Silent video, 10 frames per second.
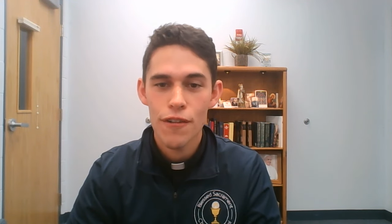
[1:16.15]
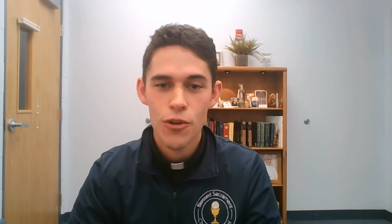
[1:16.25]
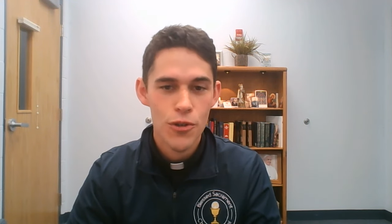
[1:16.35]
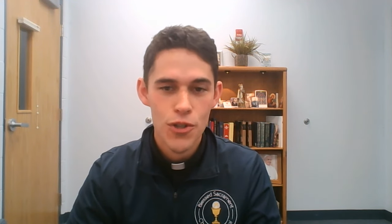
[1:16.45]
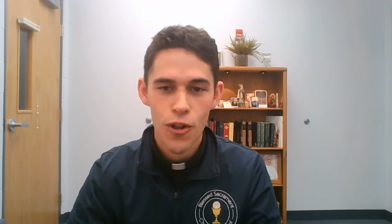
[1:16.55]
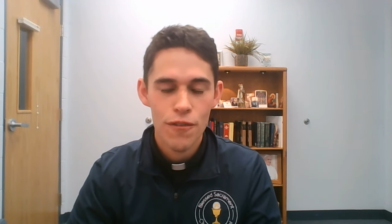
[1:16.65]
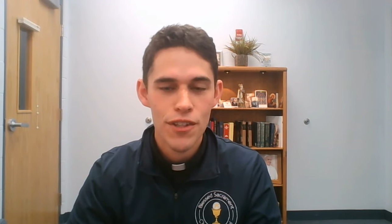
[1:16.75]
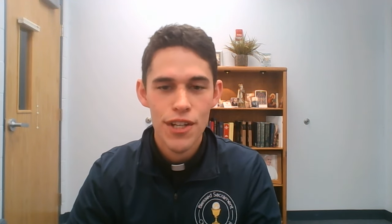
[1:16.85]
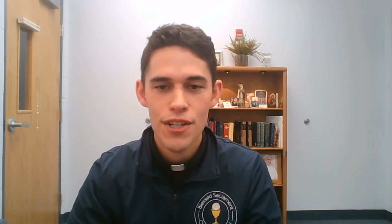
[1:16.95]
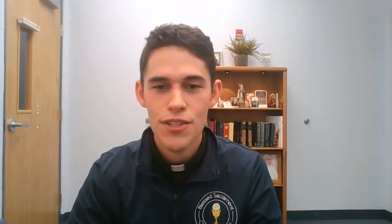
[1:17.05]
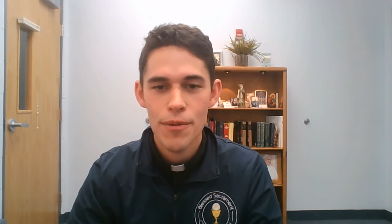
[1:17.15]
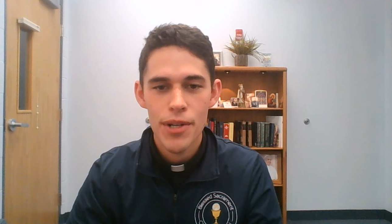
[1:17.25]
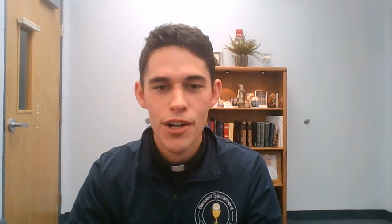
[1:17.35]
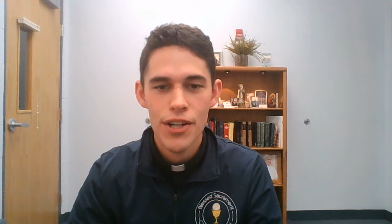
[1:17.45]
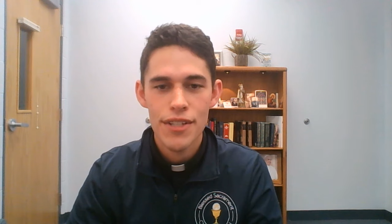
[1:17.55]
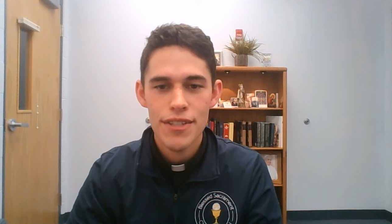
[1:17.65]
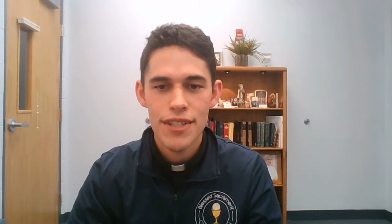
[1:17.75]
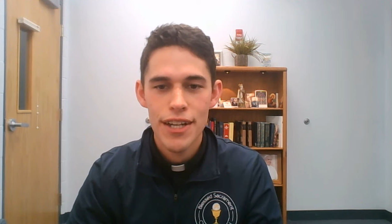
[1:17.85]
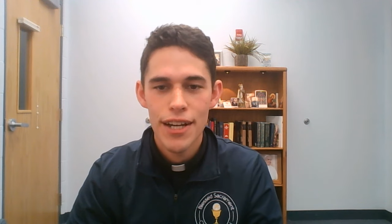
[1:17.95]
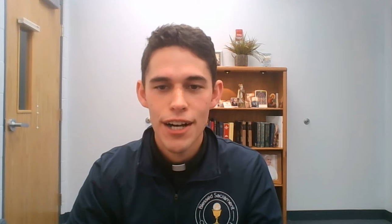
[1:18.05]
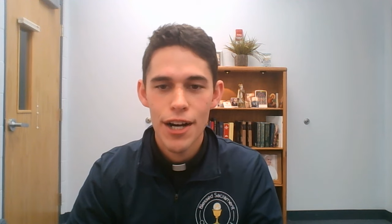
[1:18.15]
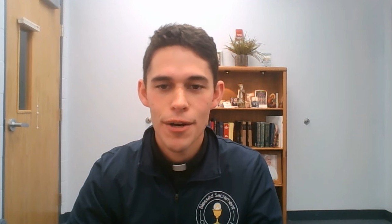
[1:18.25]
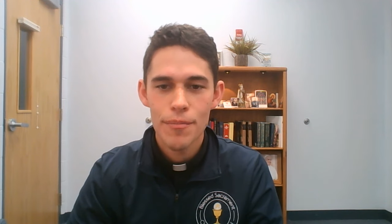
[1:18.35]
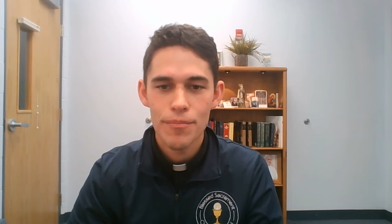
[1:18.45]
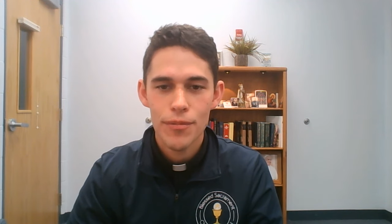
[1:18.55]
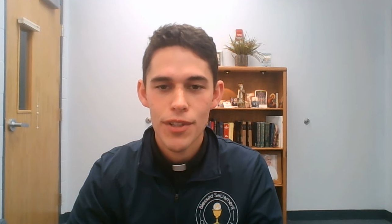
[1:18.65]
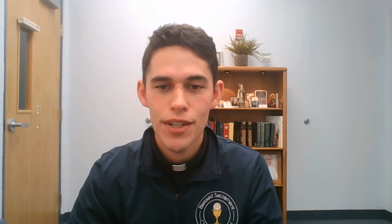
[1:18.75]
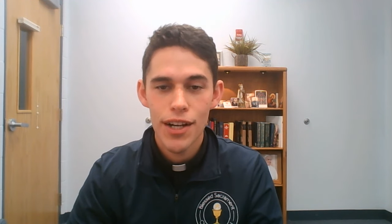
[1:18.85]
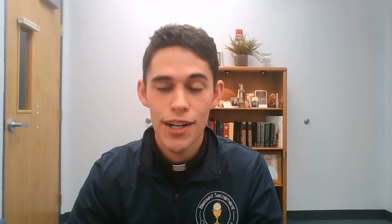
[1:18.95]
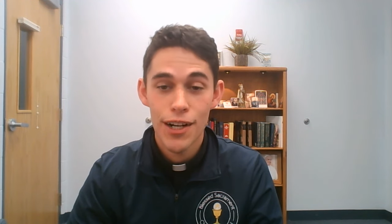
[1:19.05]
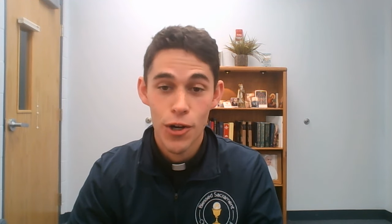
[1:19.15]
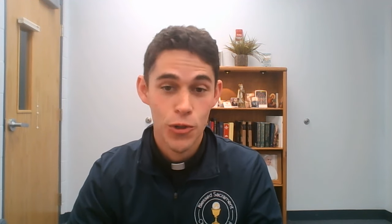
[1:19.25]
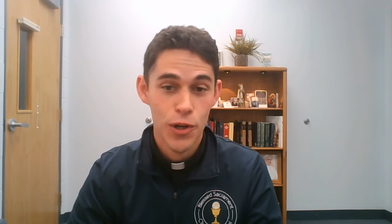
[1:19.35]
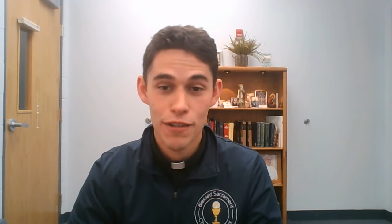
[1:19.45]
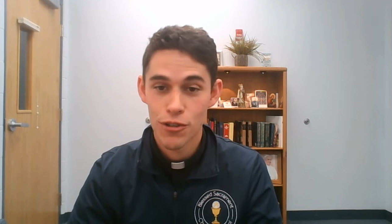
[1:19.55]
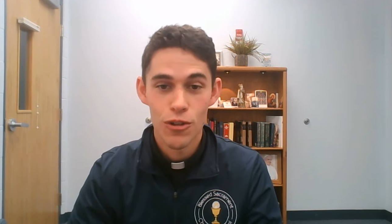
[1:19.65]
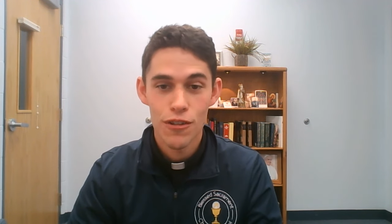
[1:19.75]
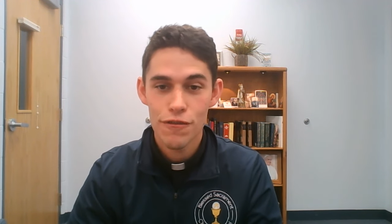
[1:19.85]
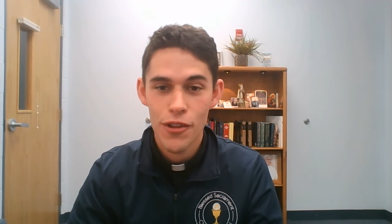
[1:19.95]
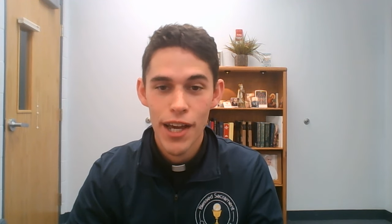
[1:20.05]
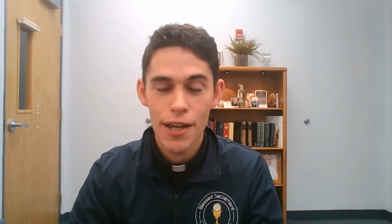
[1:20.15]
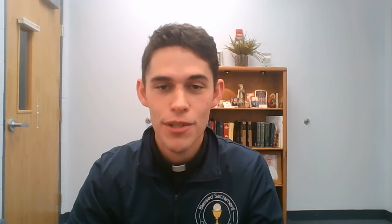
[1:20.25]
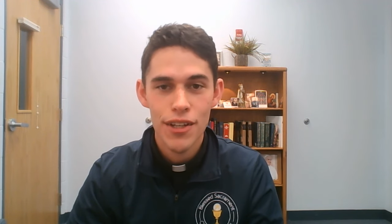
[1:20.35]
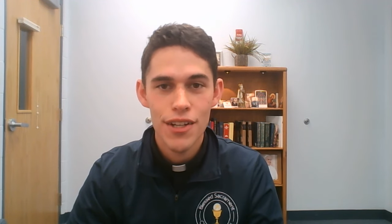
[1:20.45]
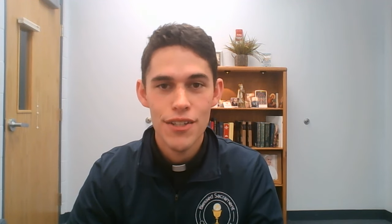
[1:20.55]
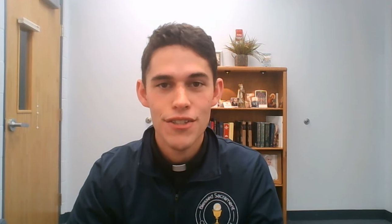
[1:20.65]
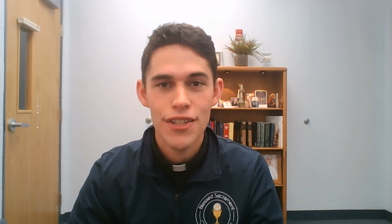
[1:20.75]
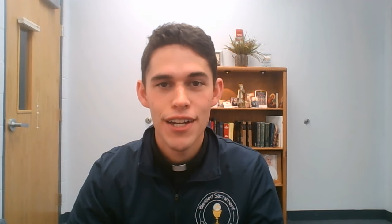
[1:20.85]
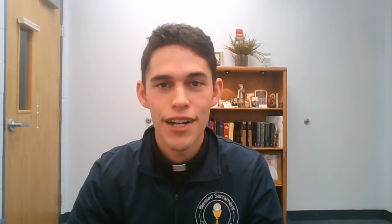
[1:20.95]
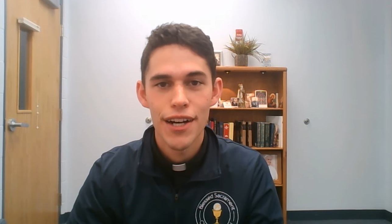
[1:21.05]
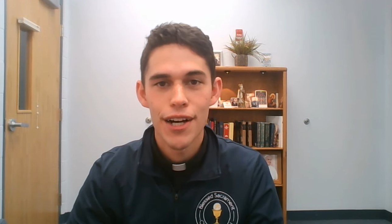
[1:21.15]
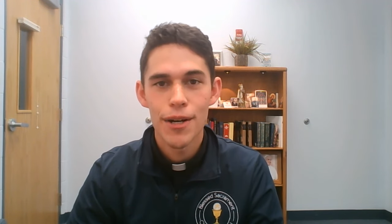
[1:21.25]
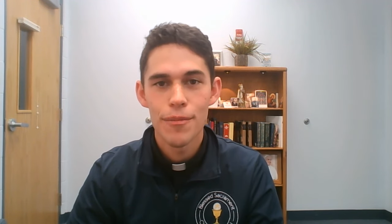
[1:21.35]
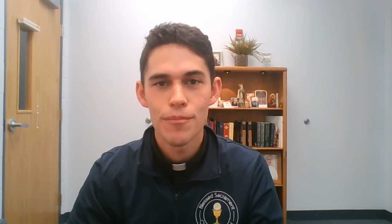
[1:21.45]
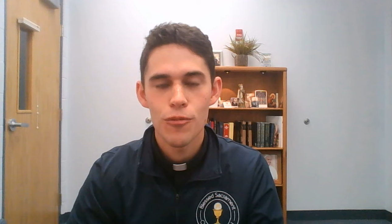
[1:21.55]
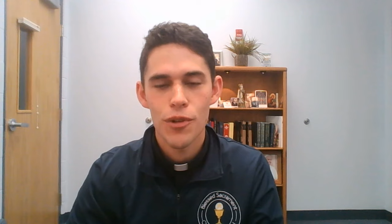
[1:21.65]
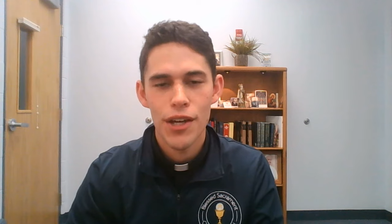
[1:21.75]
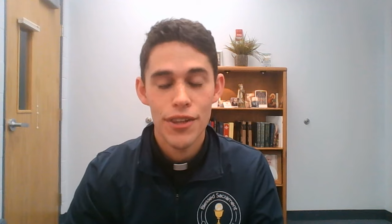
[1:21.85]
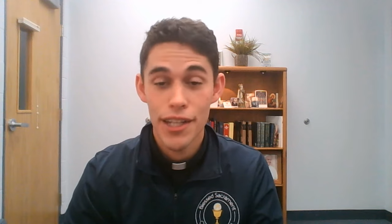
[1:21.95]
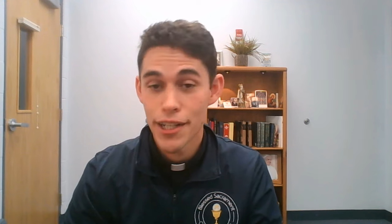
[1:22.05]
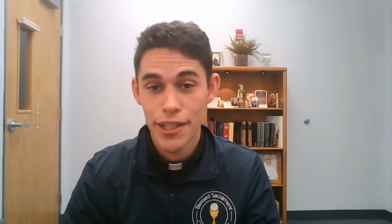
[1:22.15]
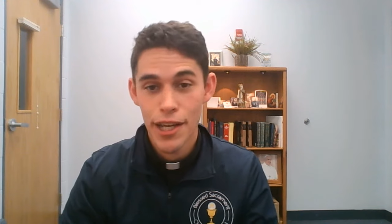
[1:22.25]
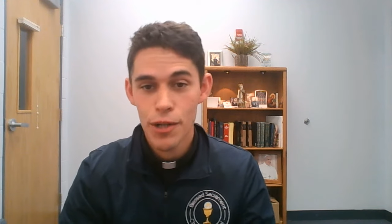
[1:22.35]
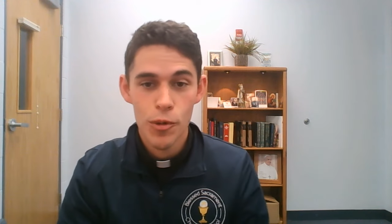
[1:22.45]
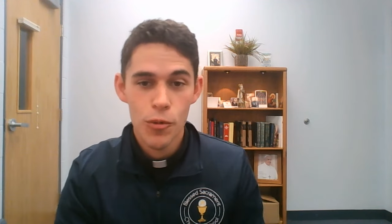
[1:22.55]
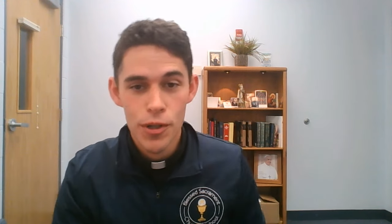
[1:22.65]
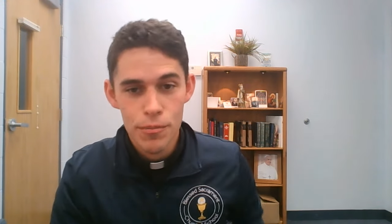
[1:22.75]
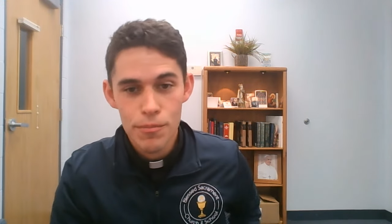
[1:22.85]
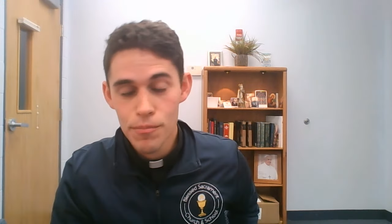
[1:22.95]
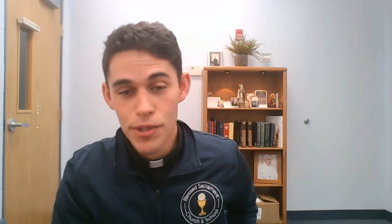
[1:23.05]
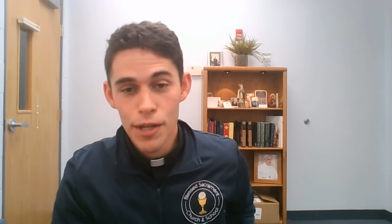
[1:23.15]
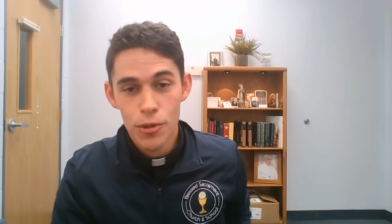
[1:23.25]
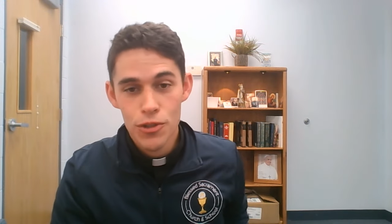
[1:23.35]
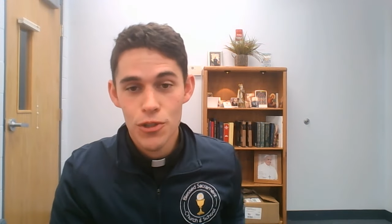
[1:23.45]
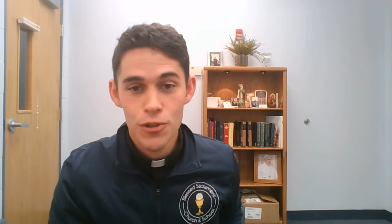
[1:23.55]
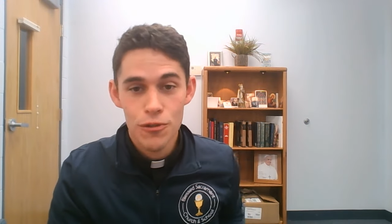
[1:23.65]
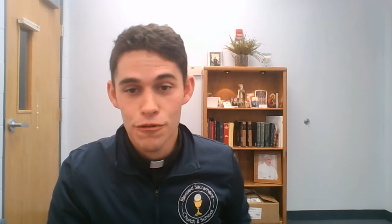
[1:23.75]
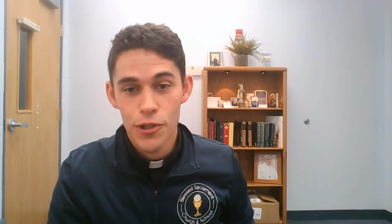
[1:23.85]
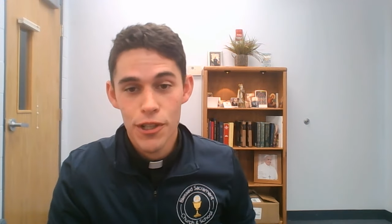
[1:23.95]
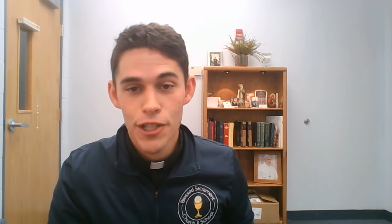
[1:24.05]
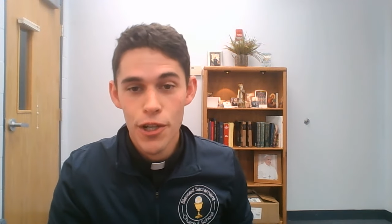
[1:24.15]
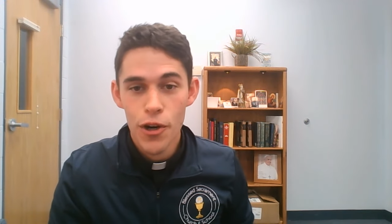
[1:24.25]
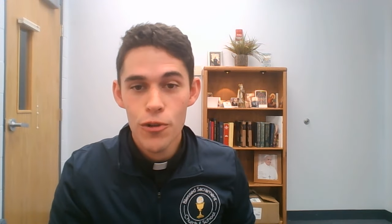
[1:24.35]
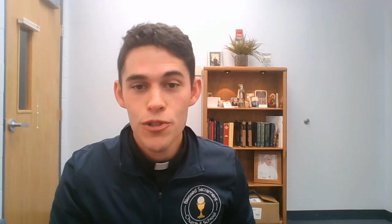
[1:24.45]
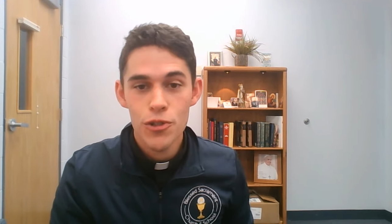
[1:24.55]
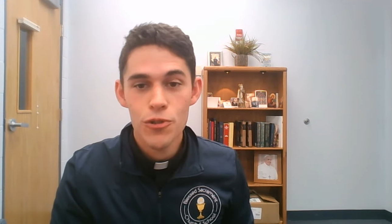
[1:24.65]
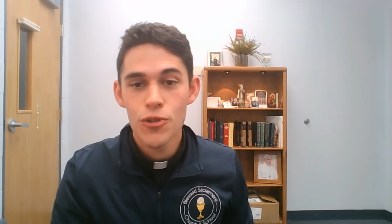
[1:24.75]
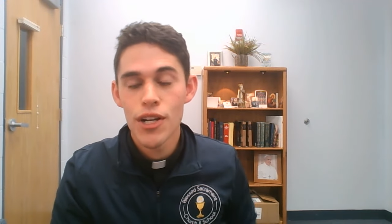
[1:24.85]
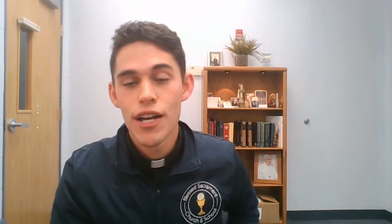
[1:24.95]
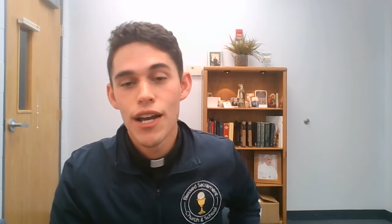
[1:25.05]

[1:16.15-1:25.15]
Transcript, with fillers: Of course, all of the seminarians um, uh, are grateful for that because um, without the ADA, we wouldn't be able to freely go to